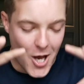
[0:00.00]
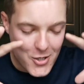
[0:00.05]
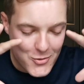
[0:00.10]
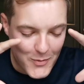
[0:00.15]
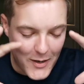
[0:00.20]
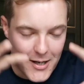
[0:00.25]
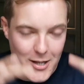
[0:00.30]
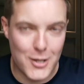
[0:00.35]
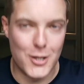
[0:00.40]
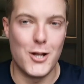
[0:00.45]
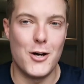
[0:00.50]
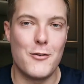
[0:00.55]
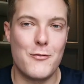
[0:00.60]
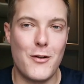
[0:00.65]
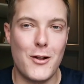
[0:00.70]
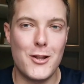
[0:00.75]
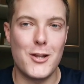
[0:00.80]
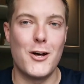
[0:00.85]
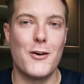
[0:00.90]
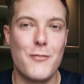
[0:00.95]
So I
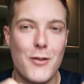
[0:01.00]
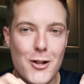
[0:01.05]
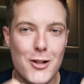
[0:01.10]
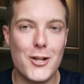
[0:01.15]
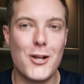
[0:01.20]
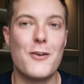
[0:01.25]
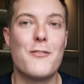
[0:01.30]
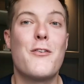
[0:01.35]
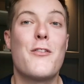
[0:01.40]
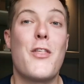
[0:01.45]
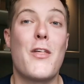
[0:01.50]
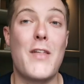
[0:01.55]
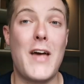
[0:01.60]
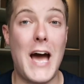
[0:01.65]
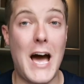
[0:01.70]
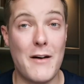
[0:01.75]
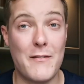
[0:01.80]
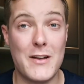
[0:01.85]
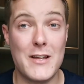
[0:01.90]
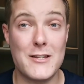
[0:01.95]
love, love, love that they
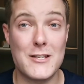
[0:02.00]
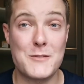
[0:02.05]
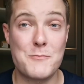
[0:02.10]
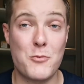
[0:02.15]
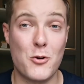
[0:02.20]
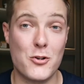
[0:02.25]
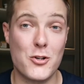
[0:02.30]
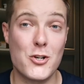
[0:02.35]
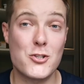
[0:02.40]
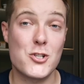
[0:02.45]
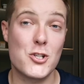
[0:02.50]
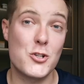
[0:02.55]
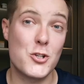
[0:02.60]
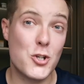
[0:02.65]
have it in this product.